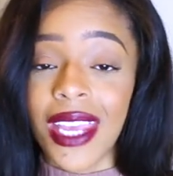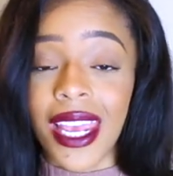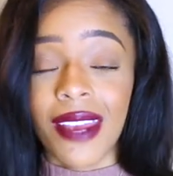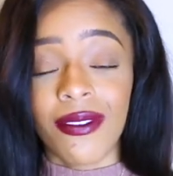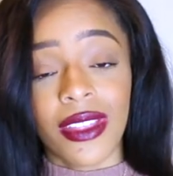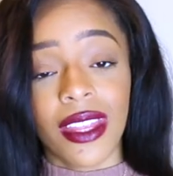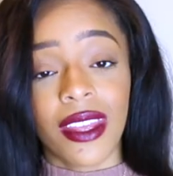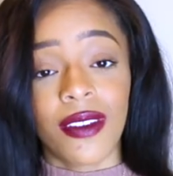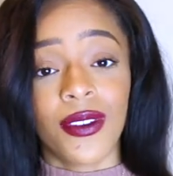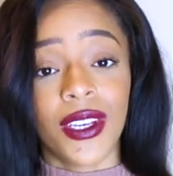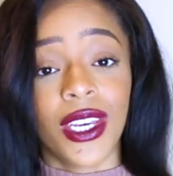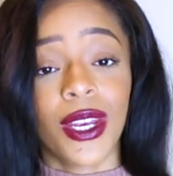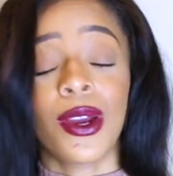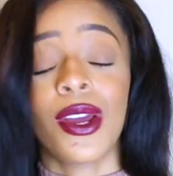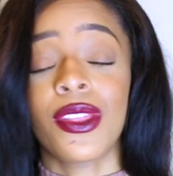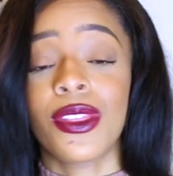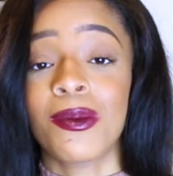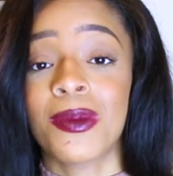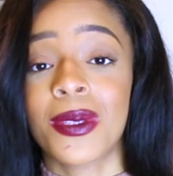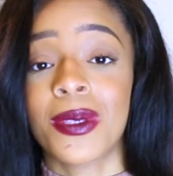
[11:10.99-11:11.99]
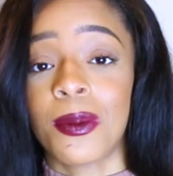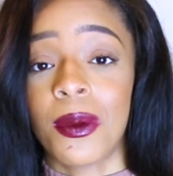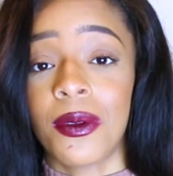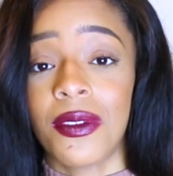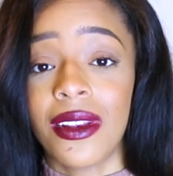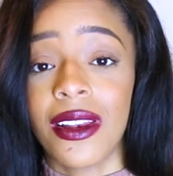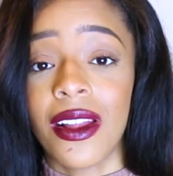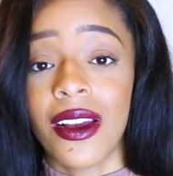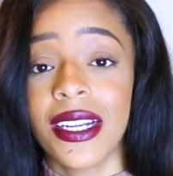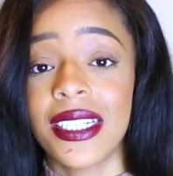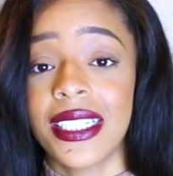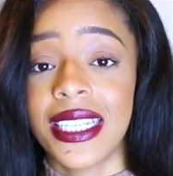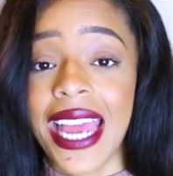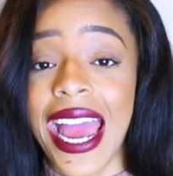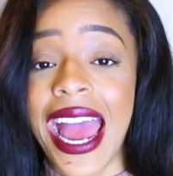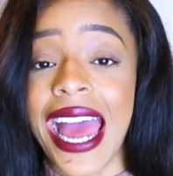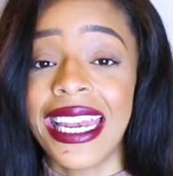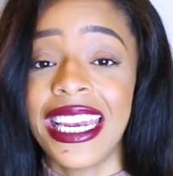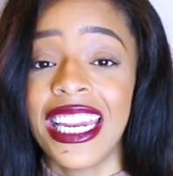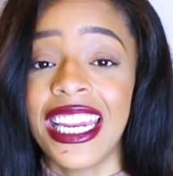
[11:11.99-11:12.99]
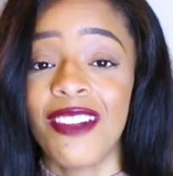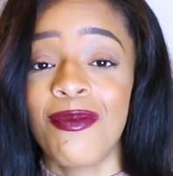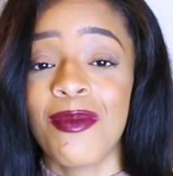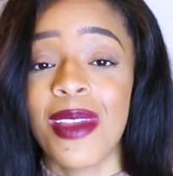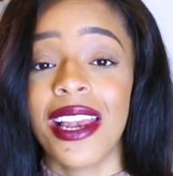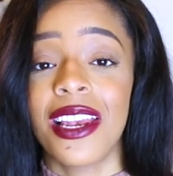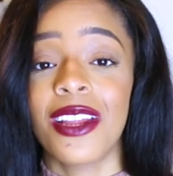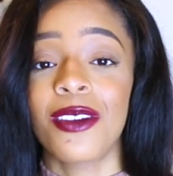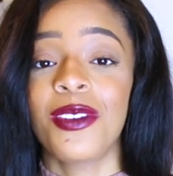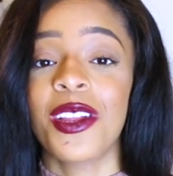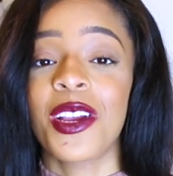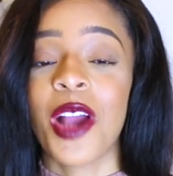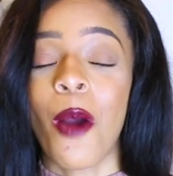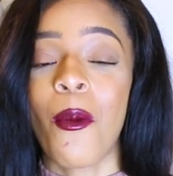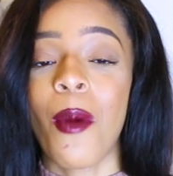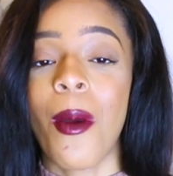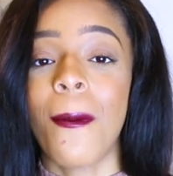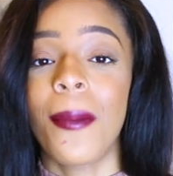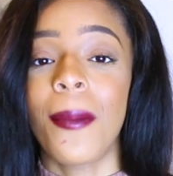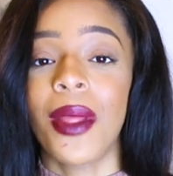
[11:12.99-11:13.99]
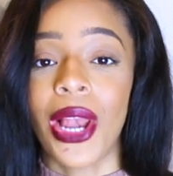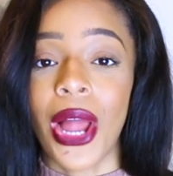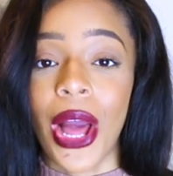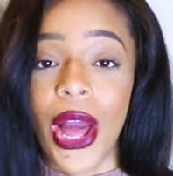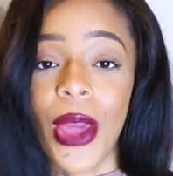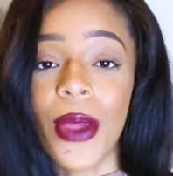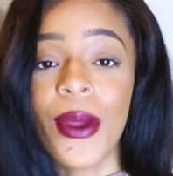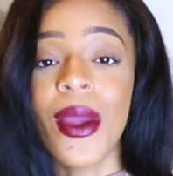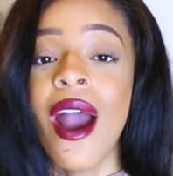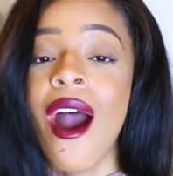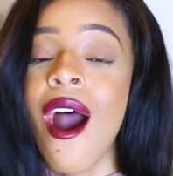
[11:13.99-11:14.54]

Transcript: Give the video a thumbs up if you liked it, and leave me a lovely comment below.